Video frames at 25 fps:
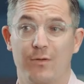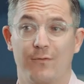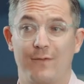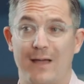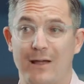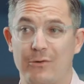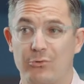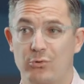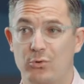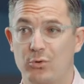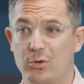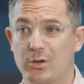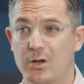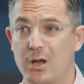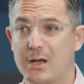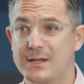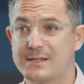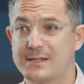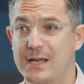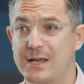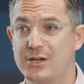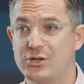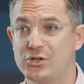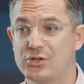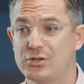of our
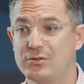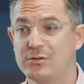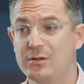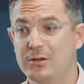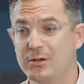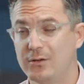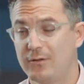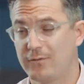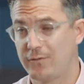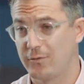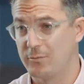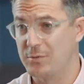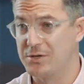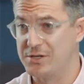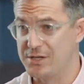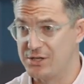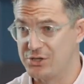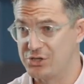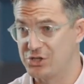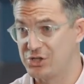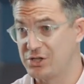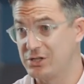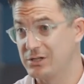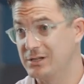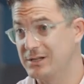organization from a
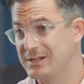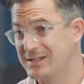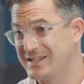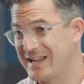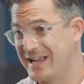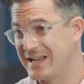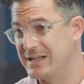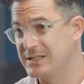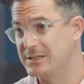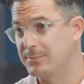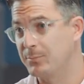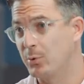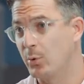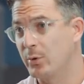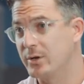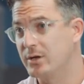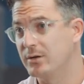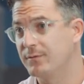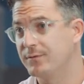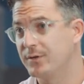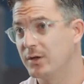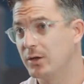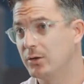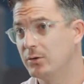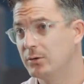digital and a data point
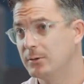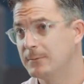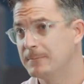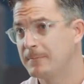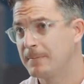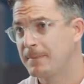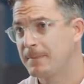of view.